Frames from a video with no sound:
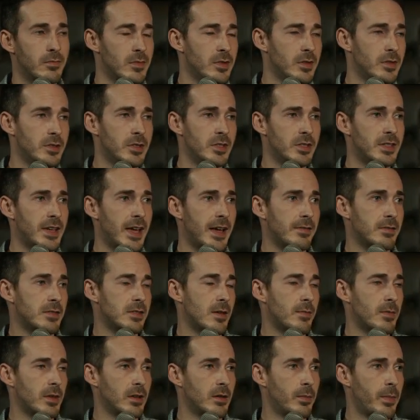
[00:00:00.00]
just have
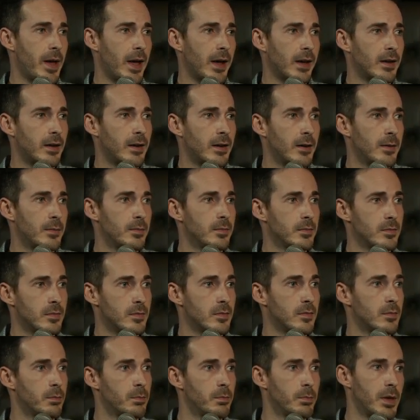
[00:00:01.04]
something to back it up,
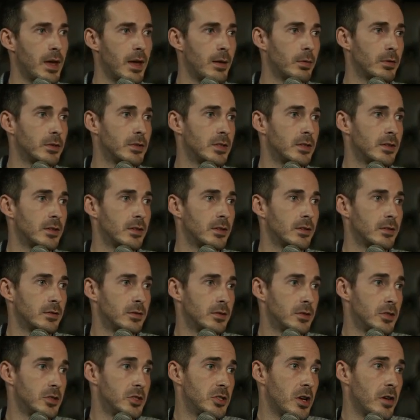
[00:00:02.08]
be able to
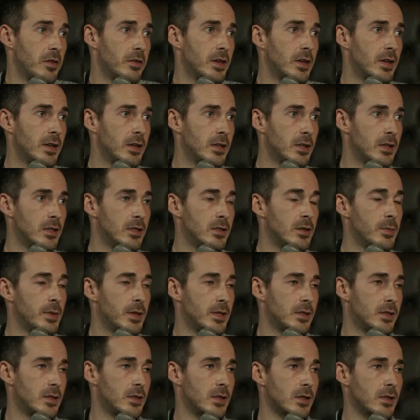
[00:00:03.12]
show that it is a
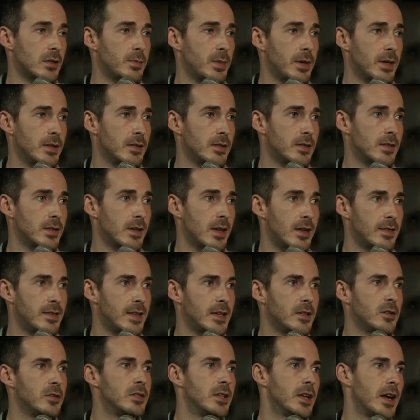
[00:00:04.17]
business expense and
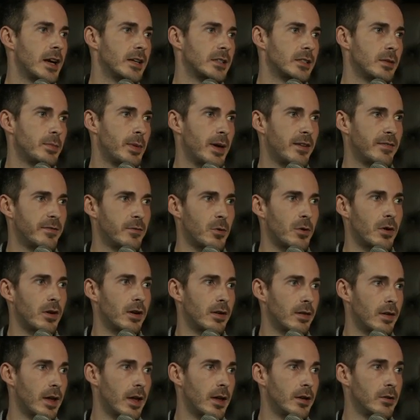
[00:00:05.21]
that you did actually pay for
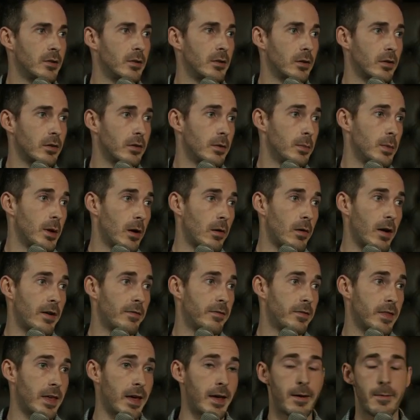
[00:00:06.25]
it, and you're going to be all right
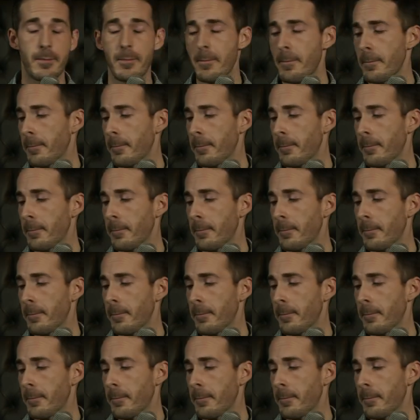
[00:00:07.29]
for that.